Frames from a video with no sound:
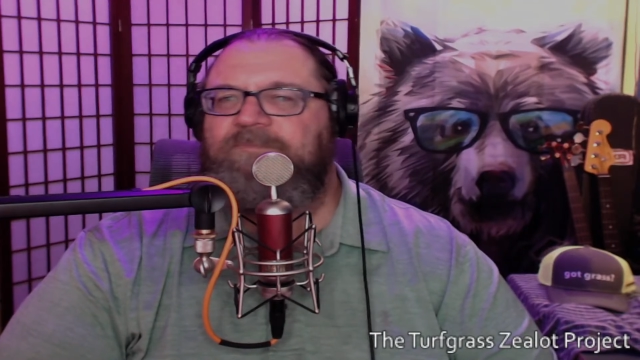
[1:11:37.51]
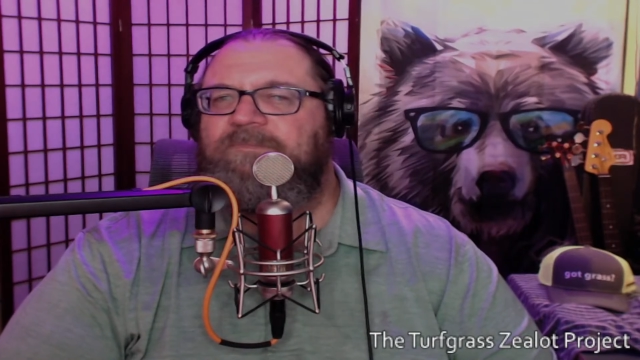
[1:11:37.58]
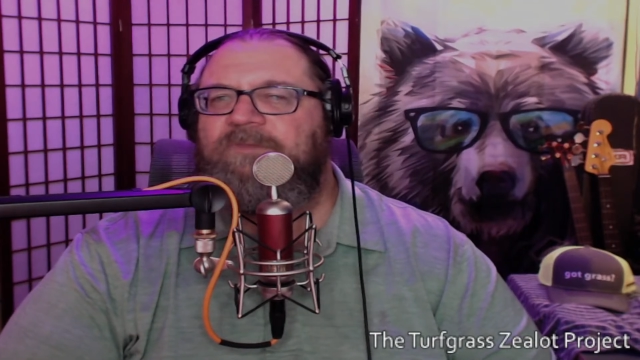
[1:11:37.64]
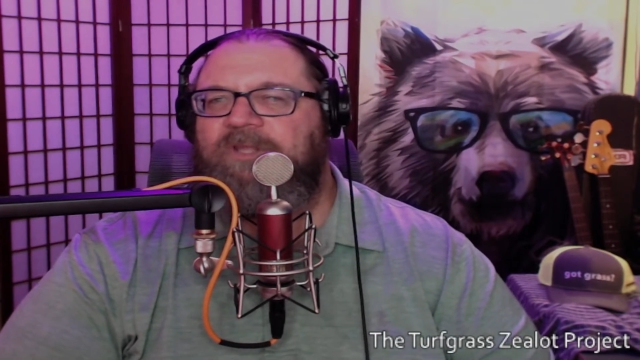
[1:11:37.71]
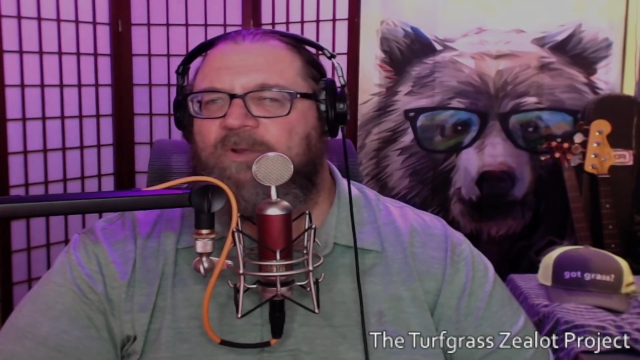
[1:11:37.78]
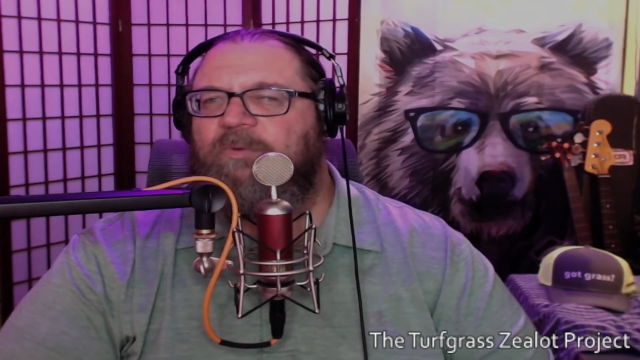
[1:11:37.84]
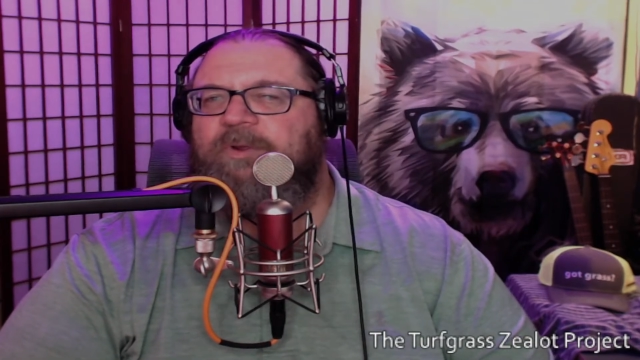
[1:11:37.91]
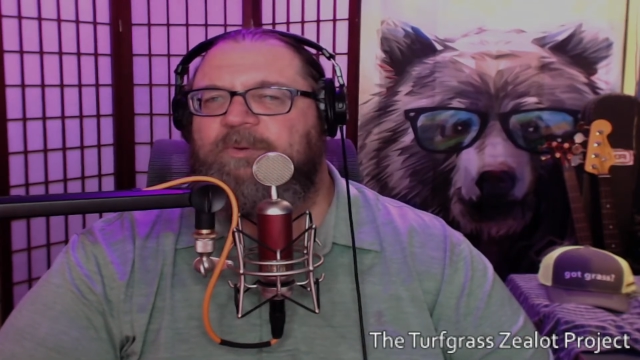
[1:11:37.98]

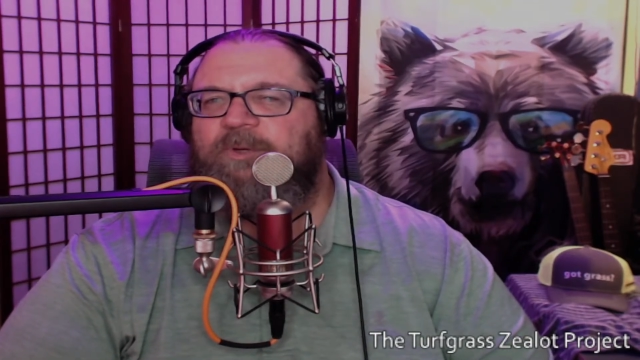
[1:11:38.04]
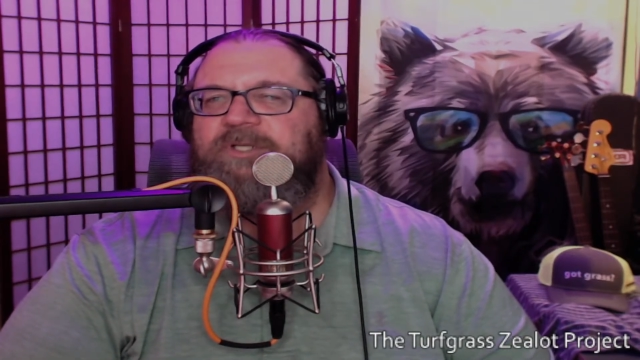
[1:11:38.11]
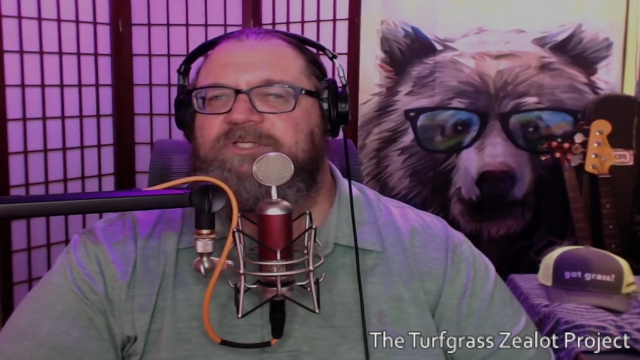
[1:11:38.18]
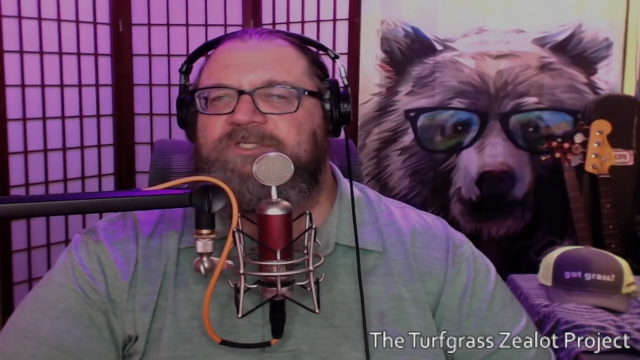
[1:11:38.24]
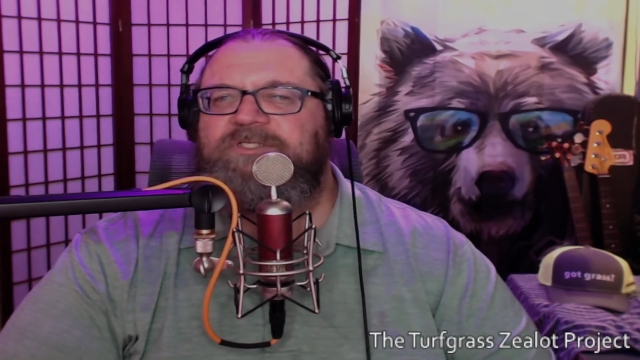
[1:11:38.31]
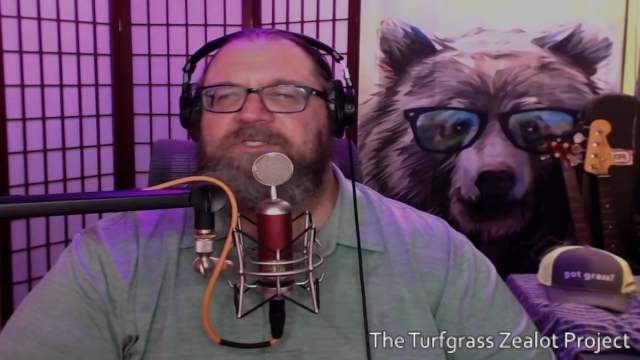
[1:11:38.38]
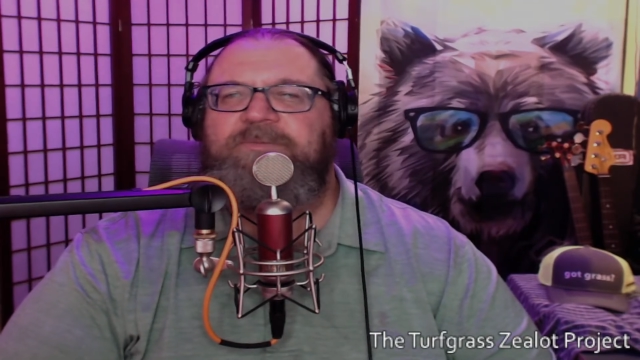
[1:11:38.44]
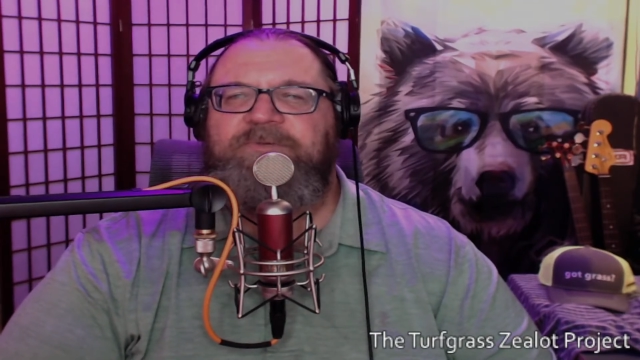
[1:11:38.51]
you know, we went
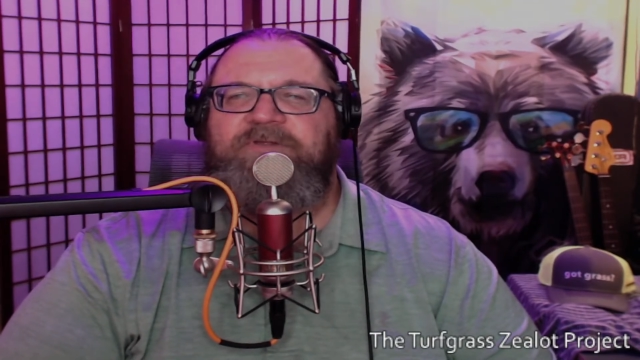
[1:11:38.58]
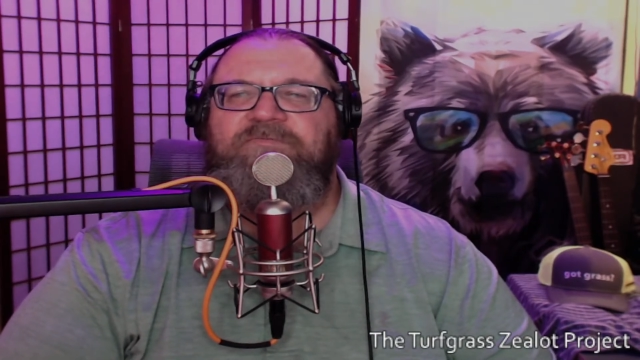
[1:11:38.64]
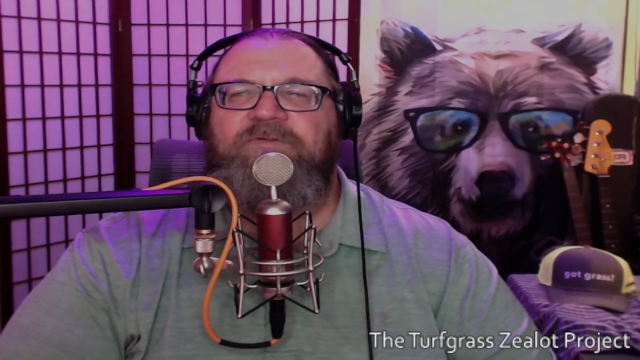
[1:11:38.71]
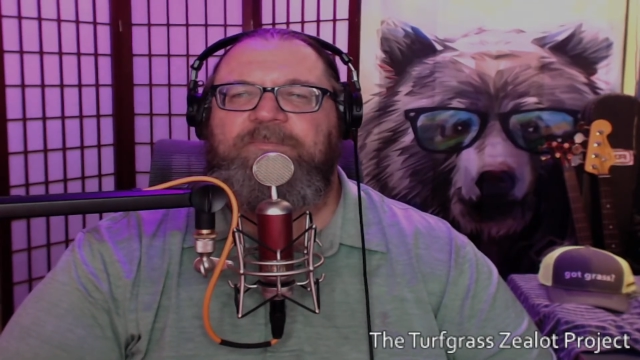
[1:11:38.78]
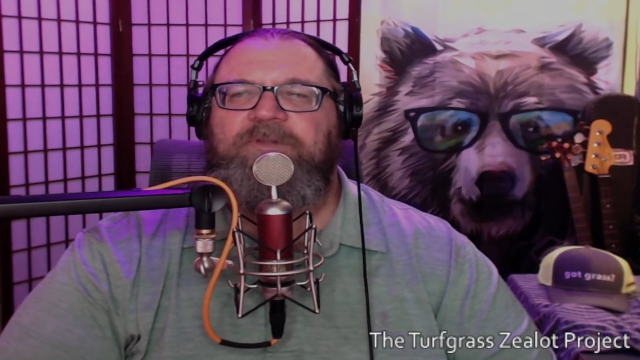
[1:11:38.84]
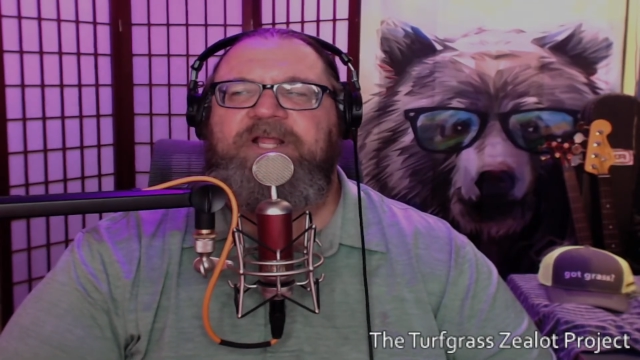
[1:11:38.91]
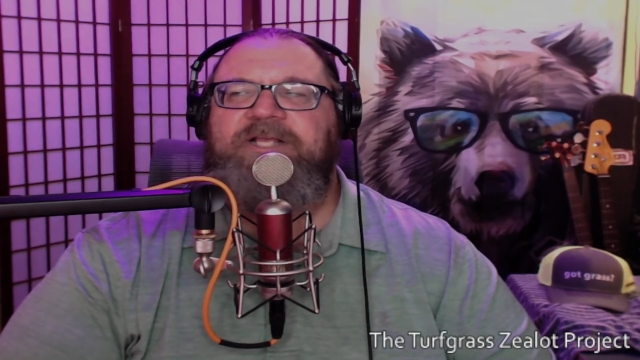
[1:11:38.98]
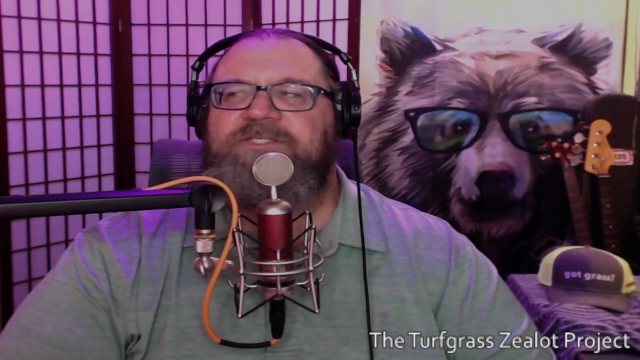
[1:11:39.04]
to some
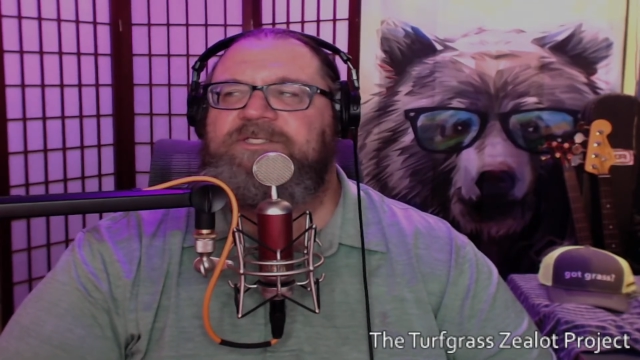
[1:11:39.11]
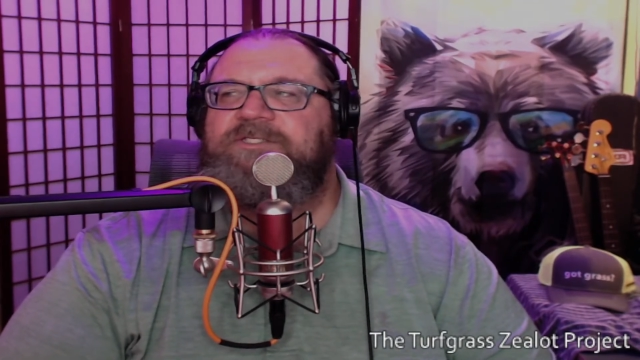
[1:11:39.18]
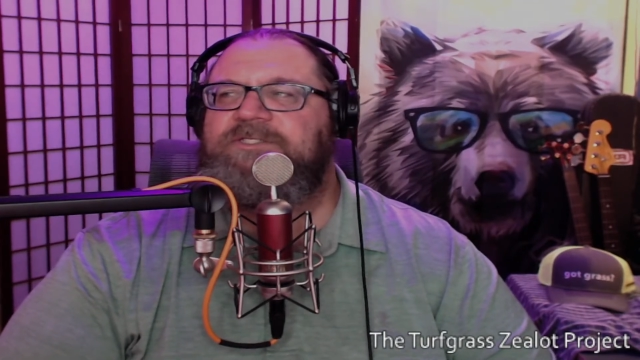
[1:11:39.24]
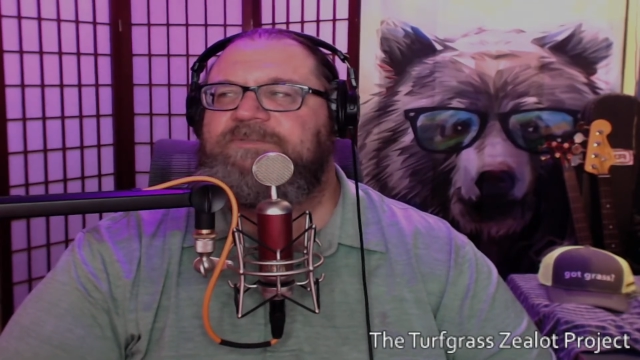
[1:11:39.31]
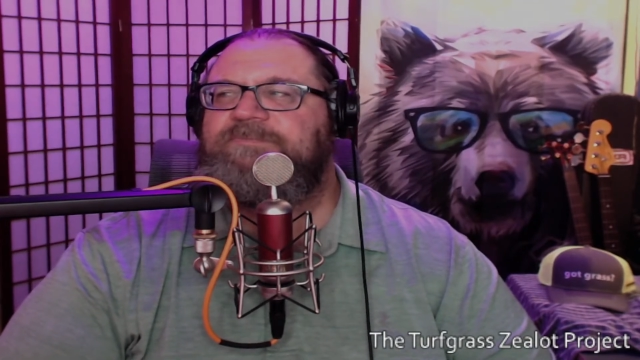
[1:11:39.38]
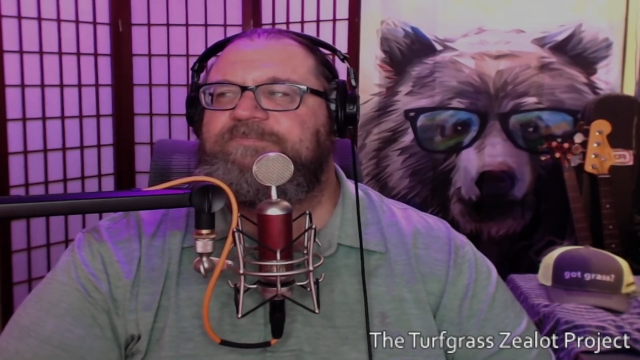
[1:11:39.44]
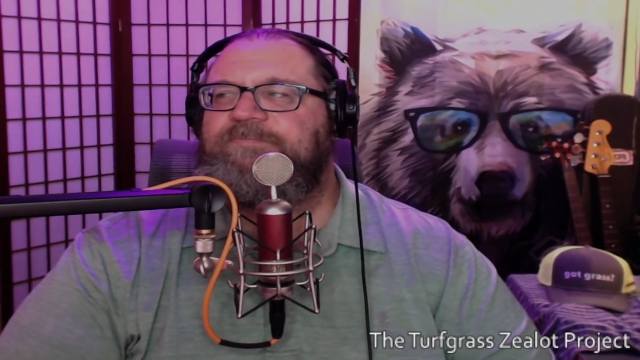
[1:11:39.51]
different places.